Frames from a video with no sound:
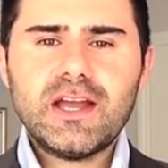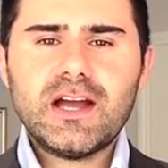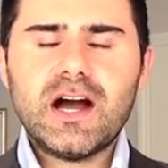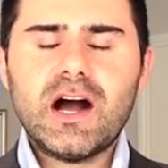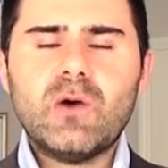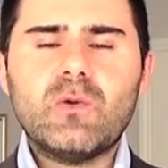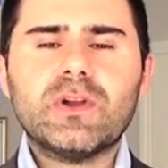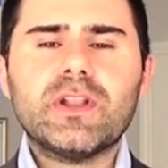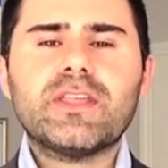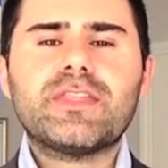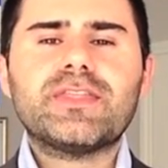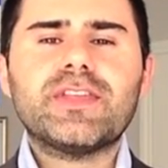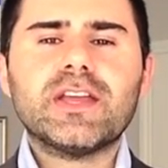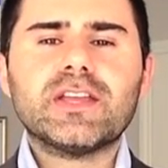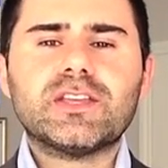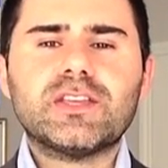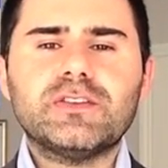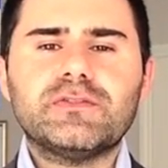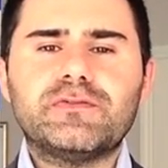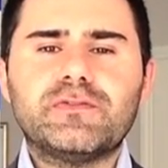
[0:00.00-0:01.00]
I want to
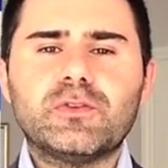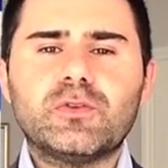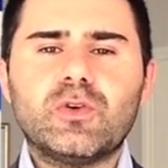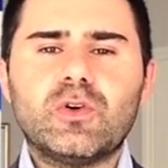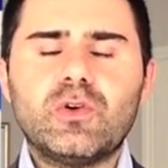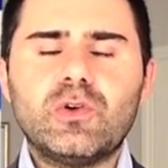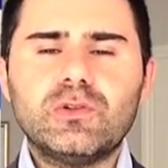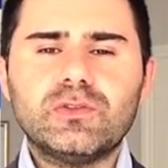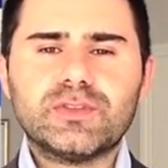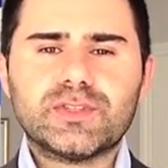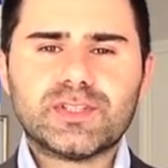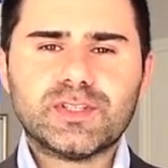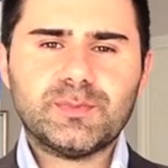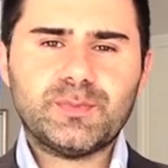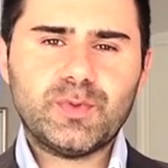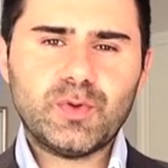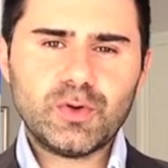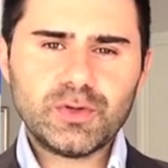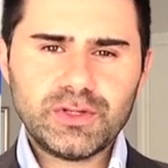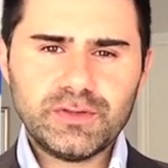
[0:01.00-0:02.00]
thank you for all the
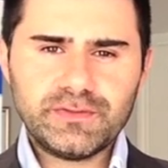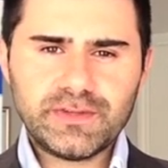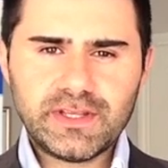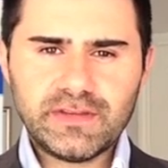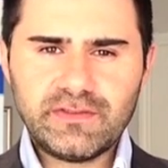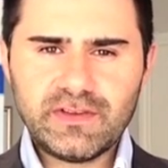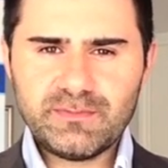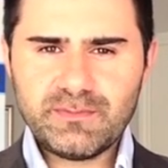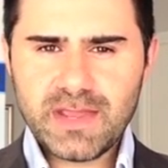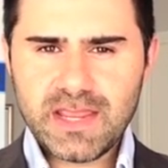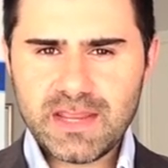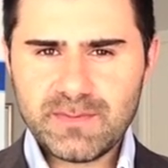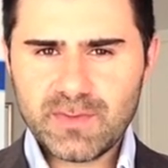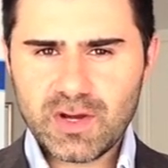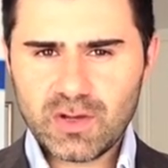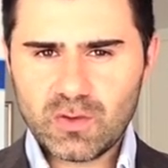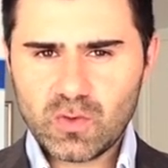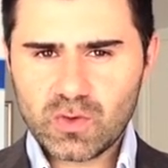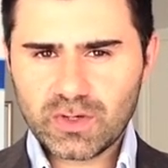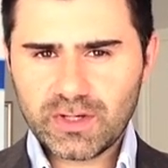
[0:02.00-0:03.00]
support you've given me and
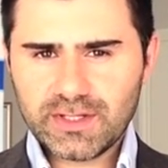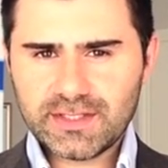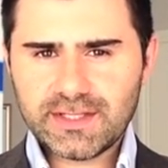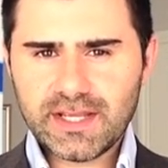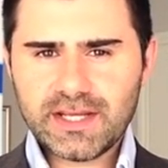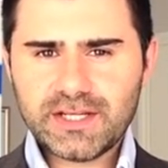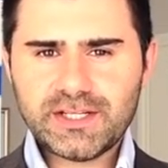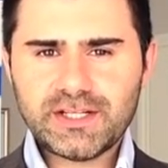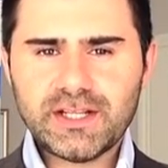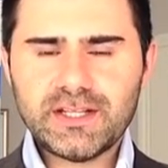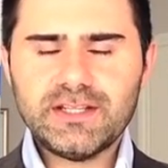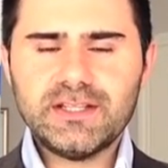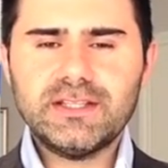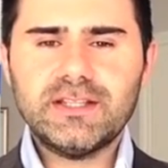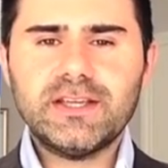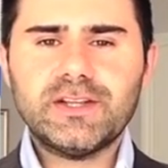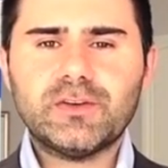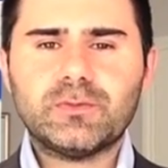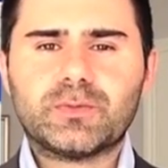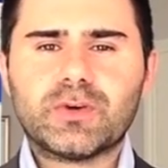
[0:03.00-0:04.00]
my organization at
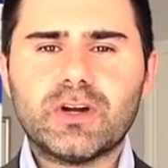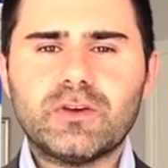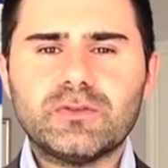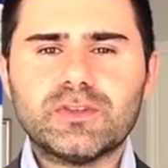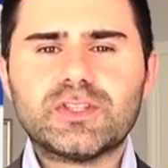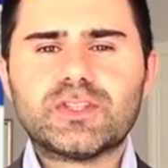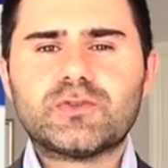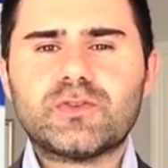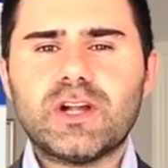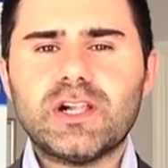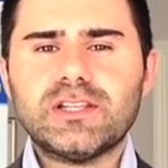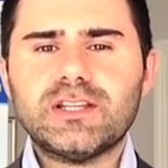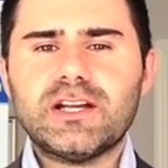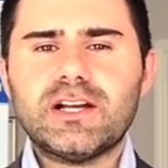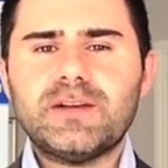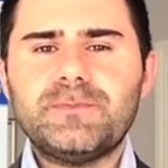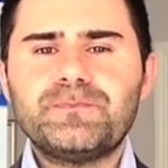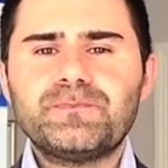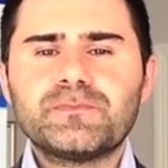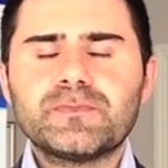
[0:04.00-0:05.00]
Needle Pro Australia.